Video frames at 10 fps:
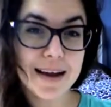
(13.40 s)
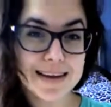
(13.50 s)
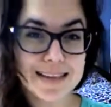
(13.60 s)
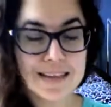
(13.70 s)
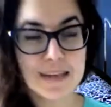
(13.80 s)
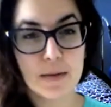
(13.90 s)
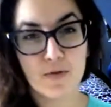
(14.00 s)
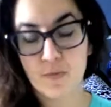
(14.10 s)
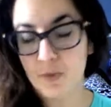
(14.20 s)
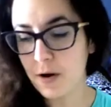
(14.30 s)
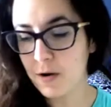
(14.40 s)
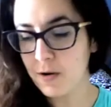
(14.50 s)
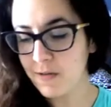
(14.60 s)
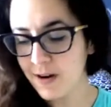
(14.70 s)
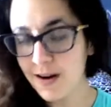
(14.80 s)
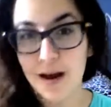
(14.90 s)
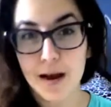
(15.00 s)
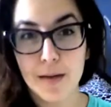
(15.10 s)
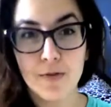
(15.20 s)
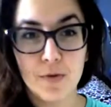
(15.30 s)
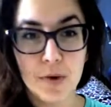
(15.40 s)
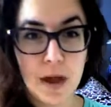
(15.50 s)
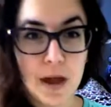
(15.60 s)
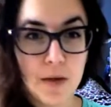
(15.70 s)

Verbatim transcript: guys, it's Emma from Prairie Raven. I'm doing a